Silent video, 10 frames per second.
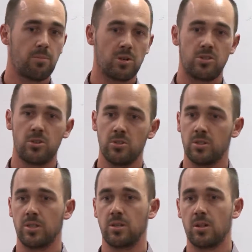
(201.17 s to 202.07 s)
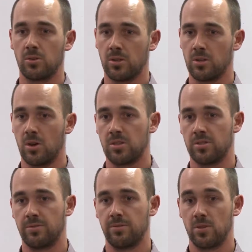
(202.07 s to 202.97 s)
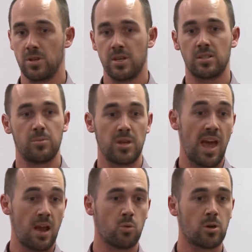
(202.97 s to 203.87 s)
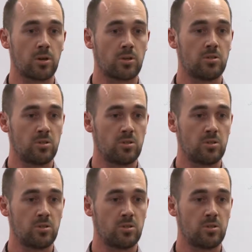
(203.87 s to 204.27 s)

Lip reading: but it's usually along the lines of you needing to be at work